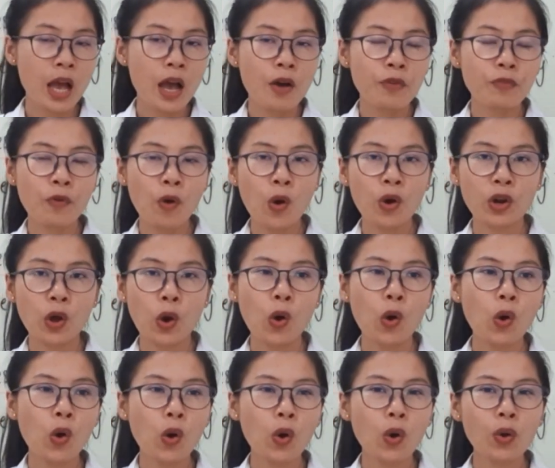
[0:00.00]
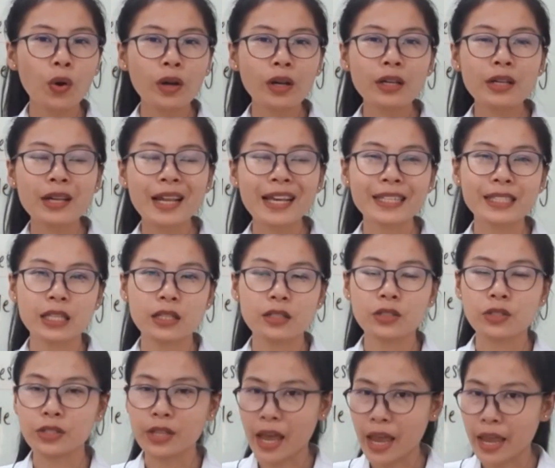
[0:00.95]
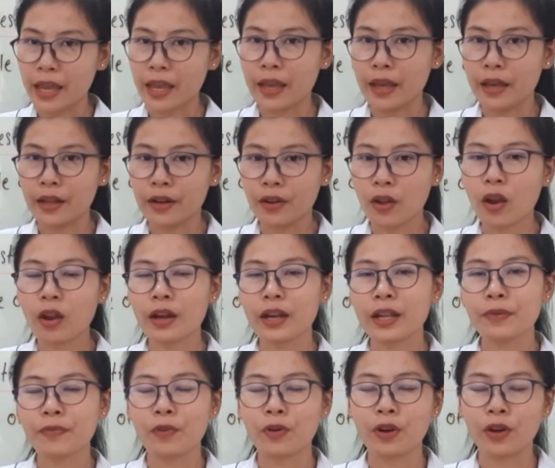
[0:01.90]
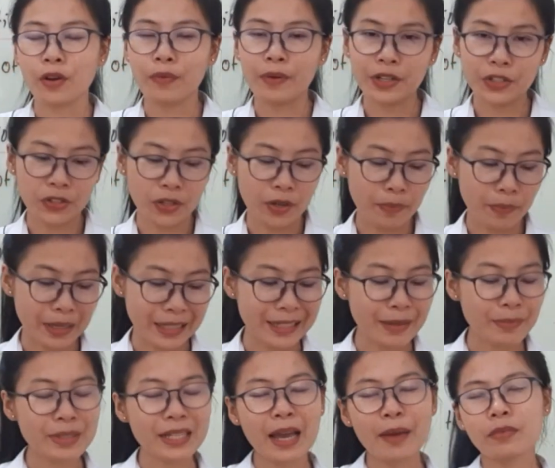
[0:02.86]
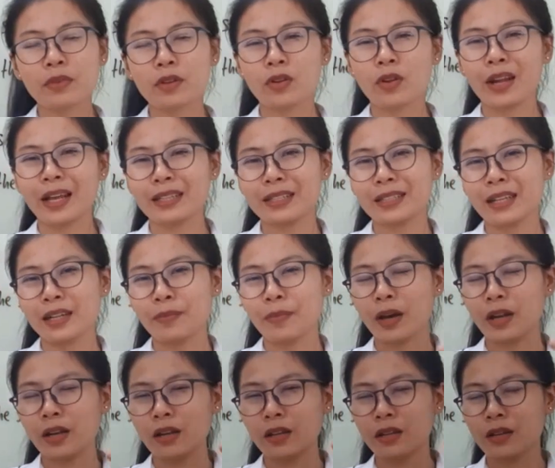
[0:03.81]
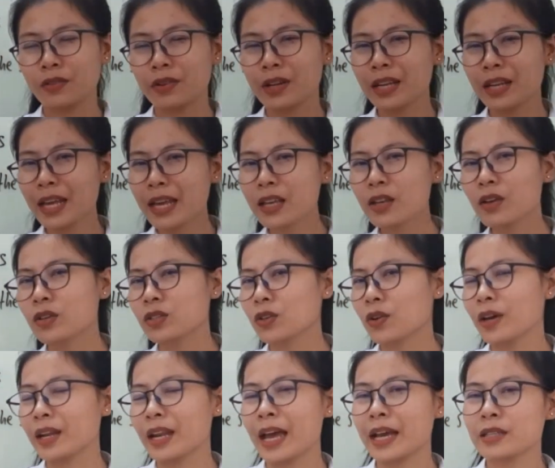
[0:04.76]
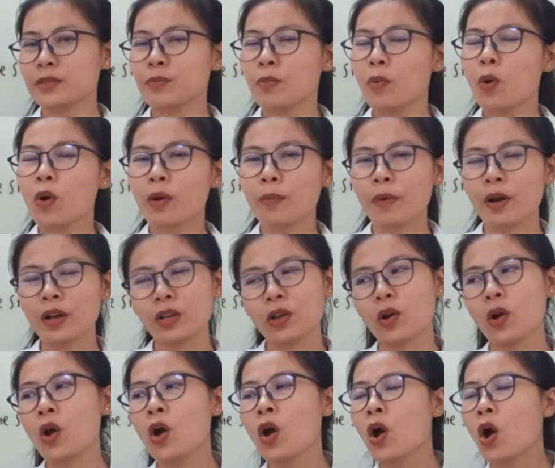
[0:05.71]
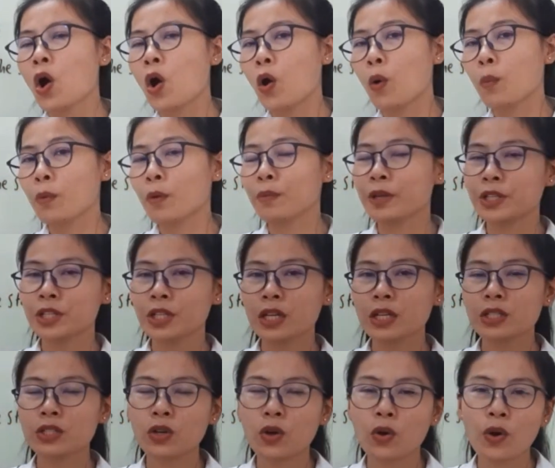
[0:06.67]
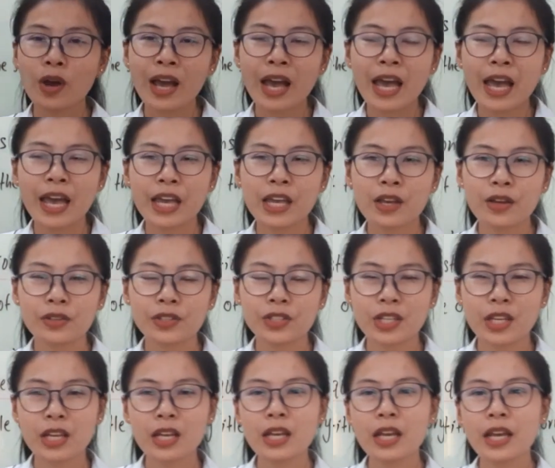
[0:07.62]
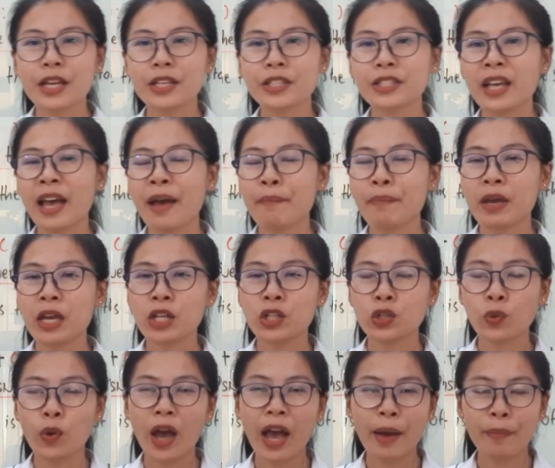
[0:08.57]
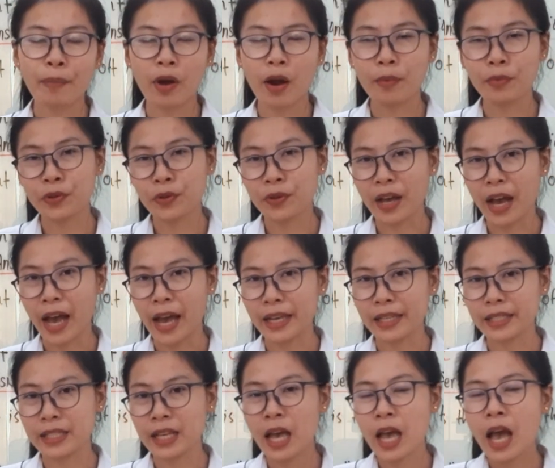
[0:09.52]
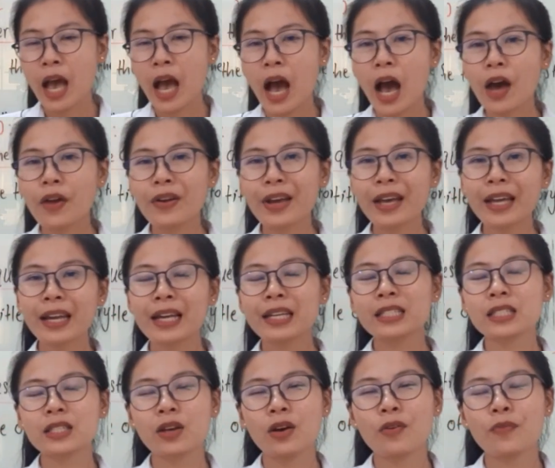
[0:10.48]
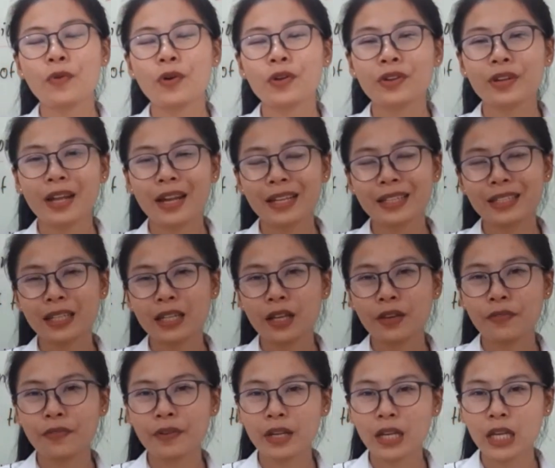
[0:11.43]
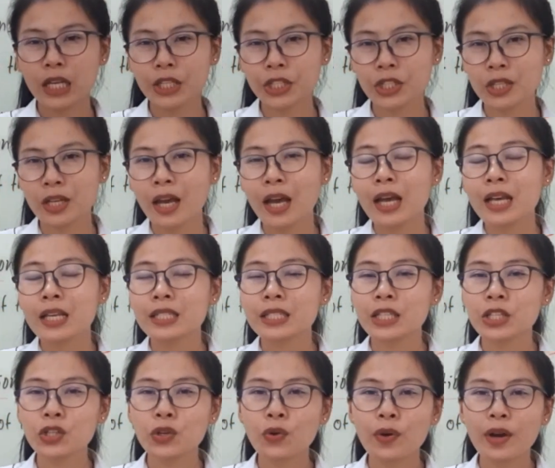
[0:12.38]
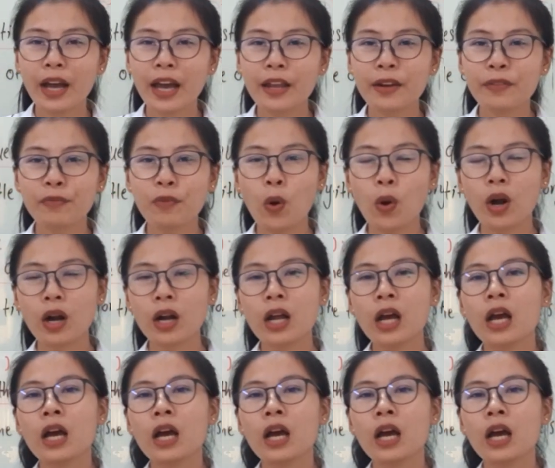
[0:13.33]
For the whole lesson today, not only for the question, but sometimes you don't understand about the reading, you also can ask more about your homeroom teacher, so he or she is happy to help all of you guys. Alright class, so for the lesson is finished. See you again for